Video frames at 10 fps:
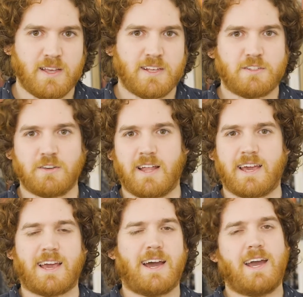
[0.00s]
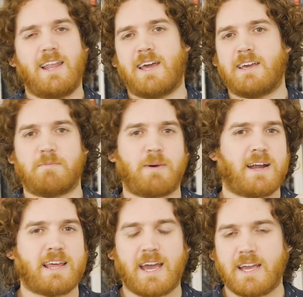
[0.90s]
So you're like, I like
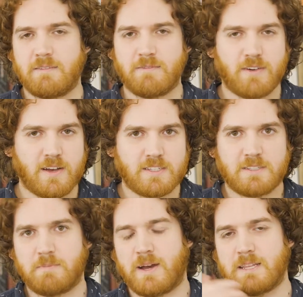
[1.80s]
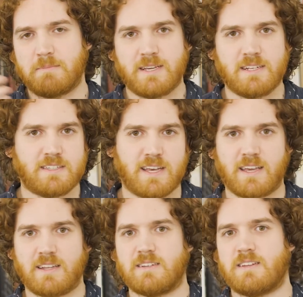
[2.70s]
party A first, party B
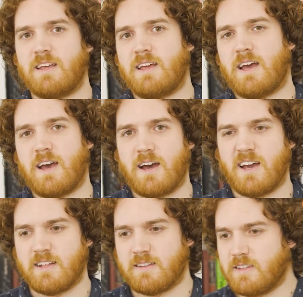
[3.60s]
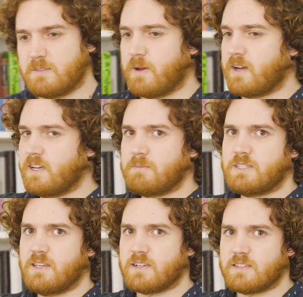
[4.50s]
second, and this party number
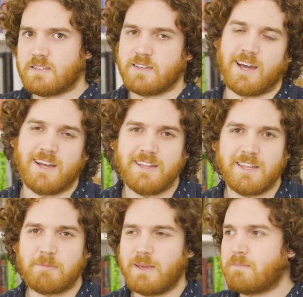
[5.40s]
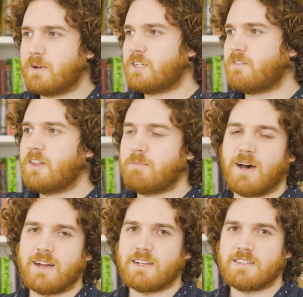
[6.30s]
6. And then there'll be a bunch of other
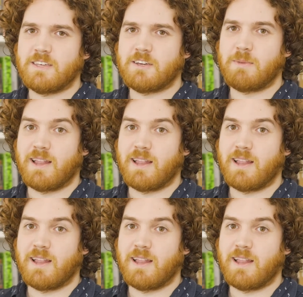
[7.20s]
parties that you can be